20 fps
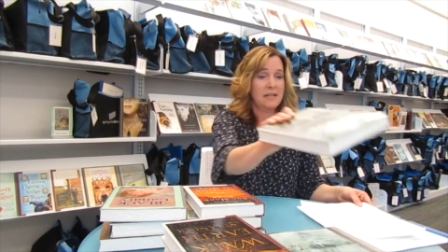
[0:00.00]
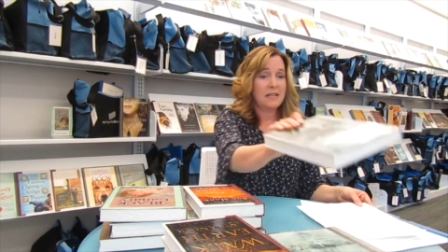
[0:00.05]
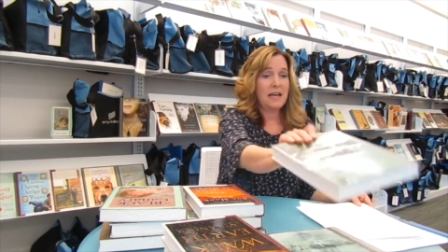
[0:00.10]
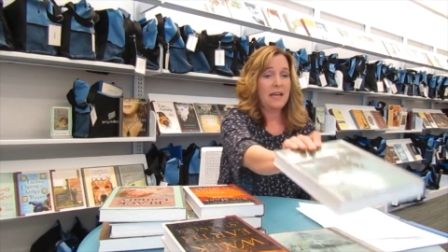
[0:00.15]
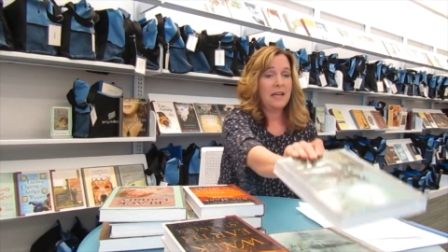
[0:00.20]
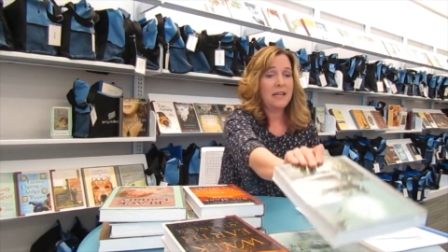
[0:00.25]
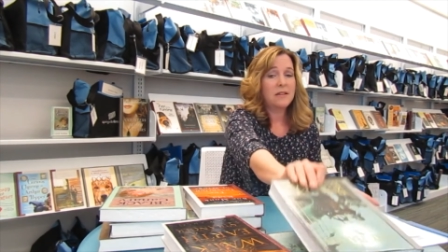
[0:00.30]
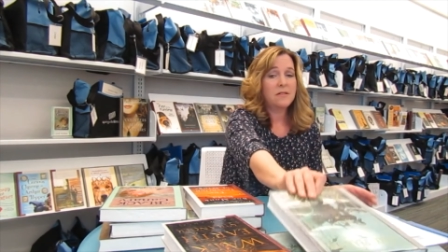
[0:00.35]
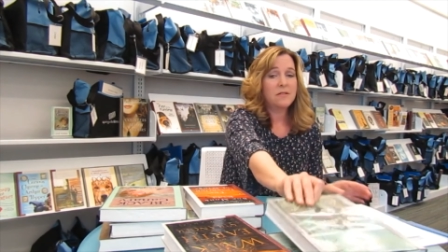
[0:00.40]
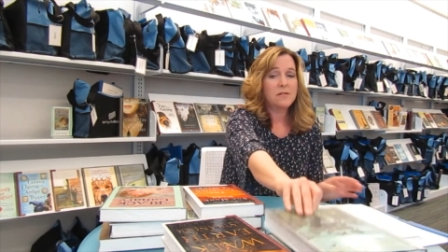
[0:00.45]

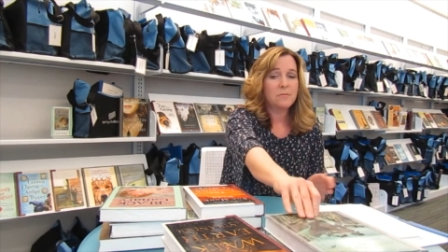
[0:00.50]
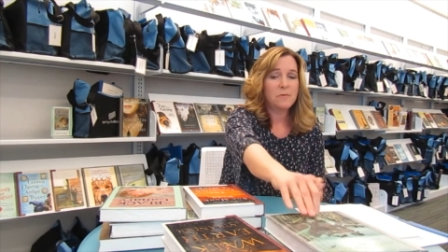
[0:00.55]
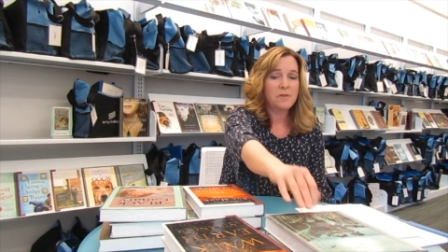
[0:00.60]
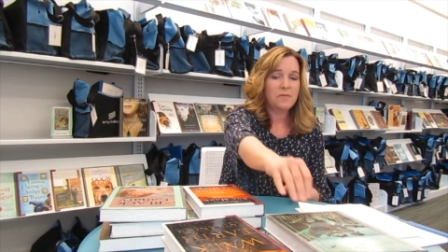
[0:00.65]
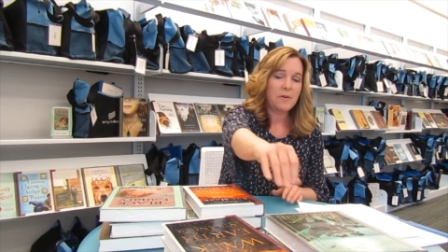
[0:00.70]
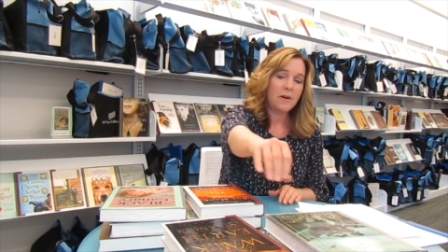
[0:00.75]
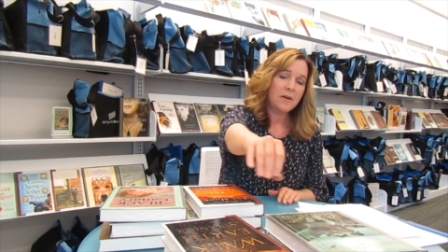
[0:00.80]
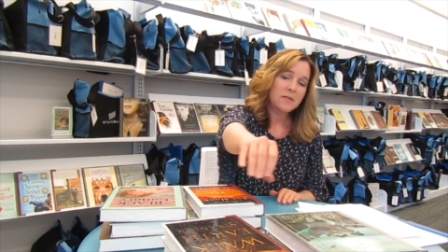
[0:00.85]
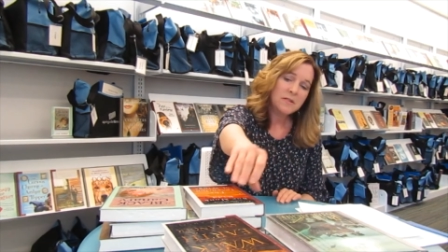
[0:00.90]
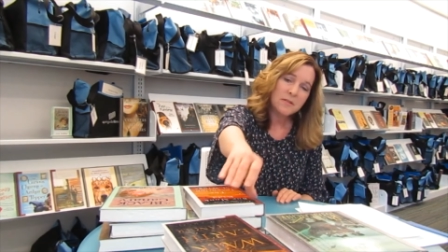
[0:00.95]
and
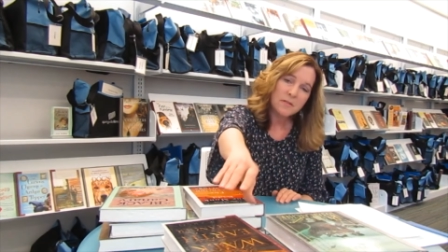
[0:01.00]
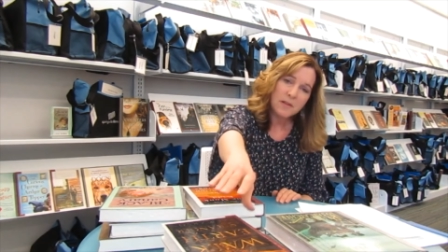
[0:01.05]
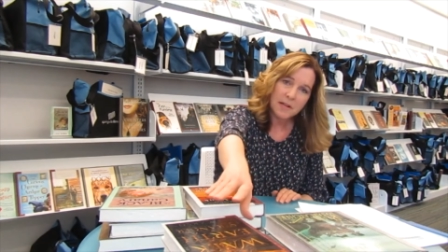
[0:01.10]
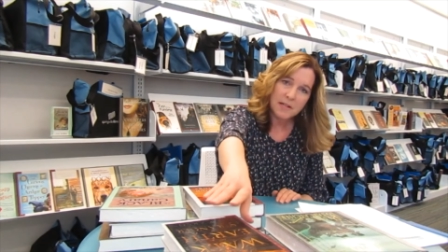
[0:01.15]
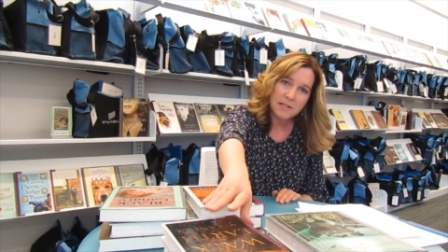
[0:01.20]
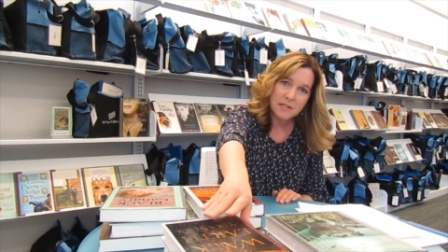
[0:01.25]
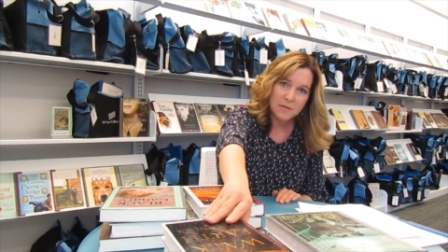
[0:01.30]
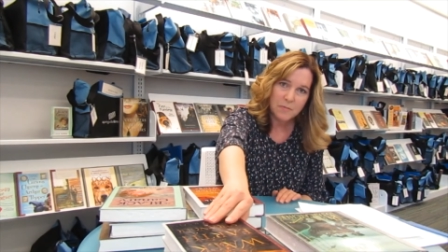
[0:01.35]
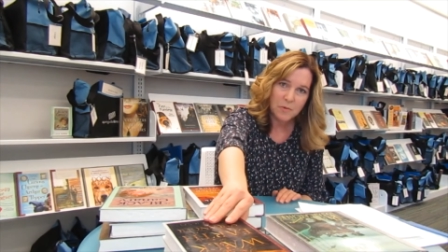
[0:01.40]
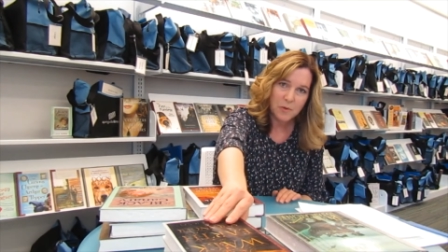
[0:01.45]
we've also
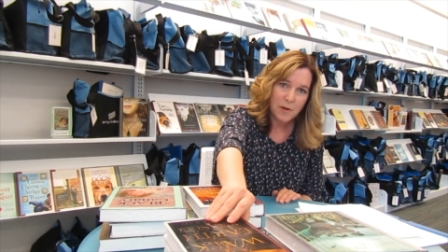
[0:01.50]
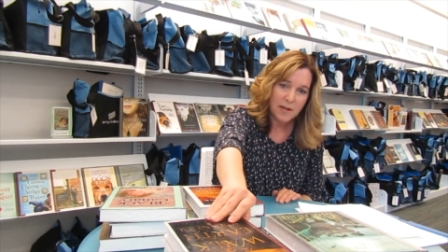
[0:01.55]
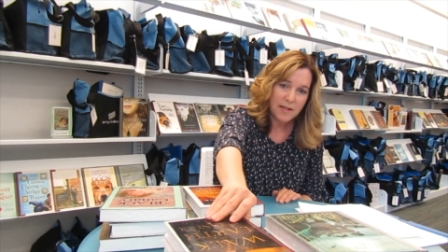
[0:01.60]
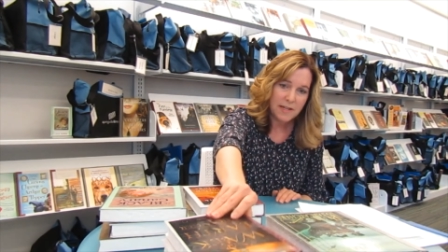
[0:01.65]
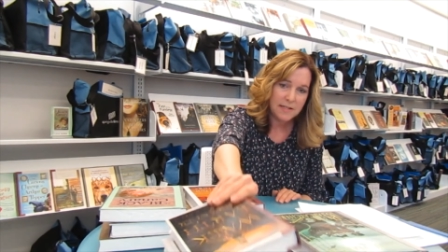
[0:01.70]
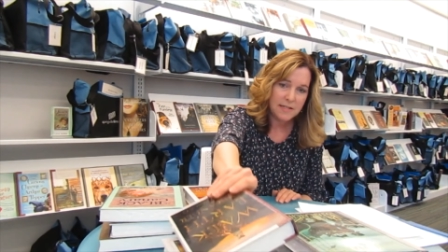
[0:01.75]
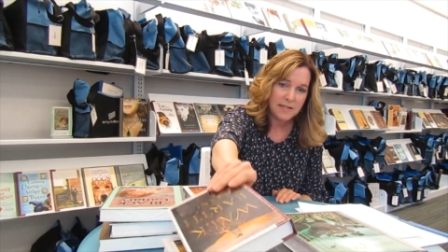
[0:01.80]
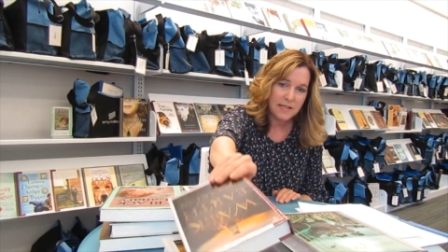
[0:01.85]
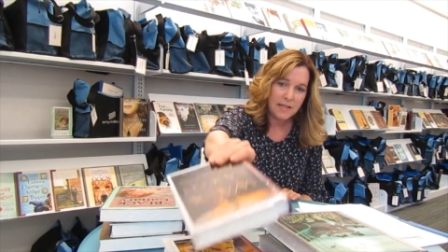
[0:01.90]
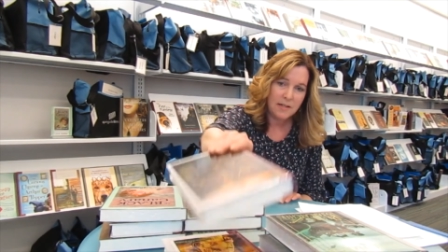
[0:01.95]
got some
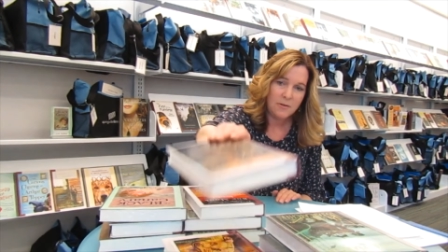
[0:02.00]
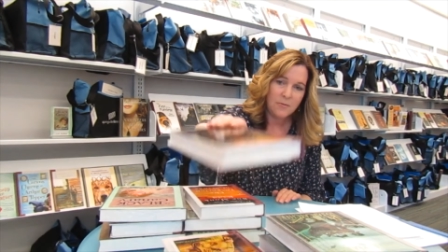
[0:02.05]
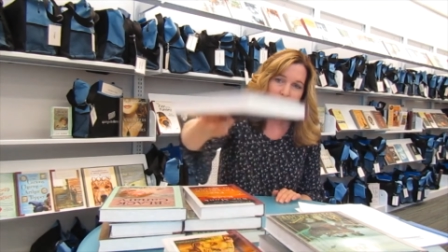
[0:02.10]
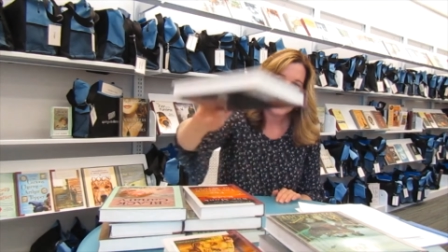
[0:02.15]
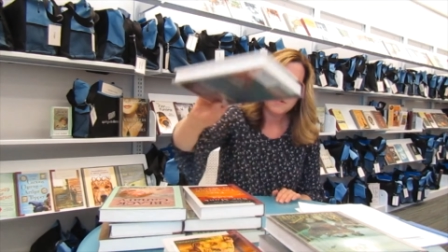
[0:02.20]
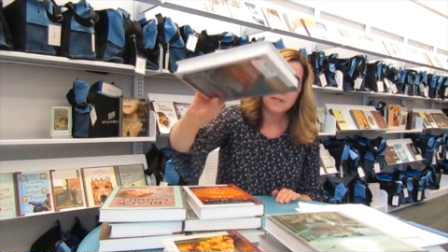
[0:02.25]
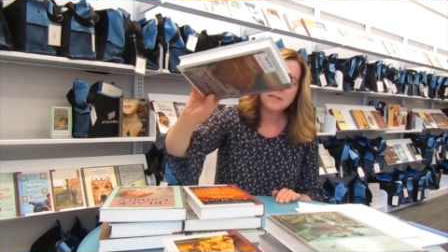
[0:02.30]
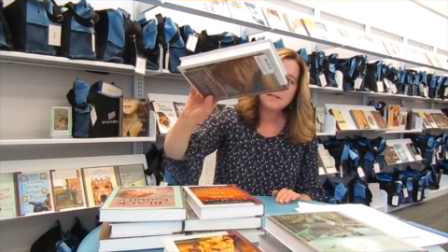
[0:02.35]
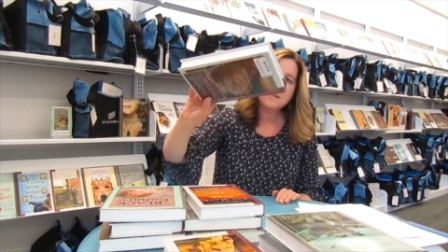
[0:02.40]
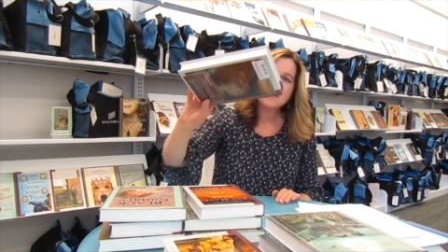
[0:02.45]
great teen
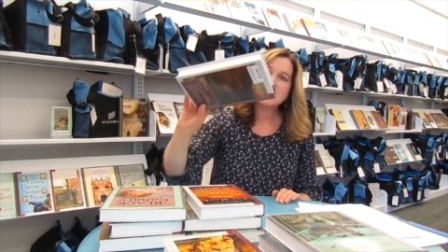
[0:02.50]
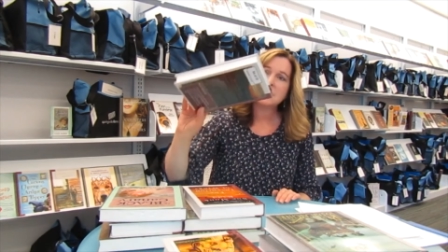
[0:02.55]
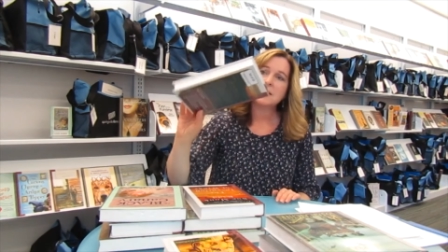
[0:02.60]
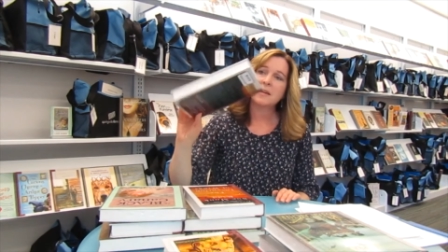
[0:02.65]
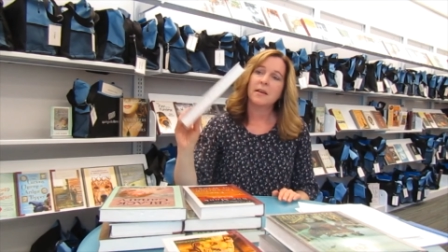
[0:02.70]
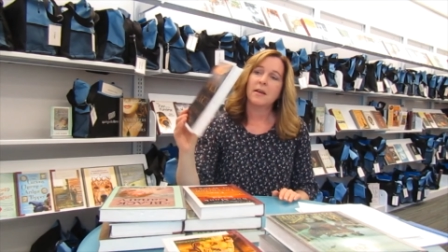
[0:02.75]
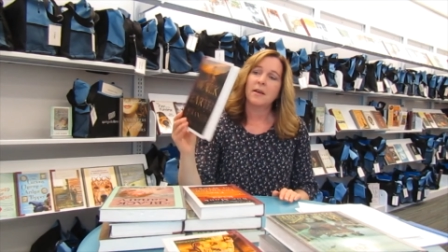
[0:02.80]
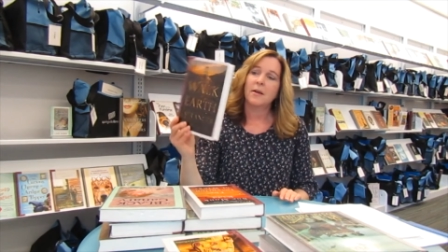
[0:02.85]
ones.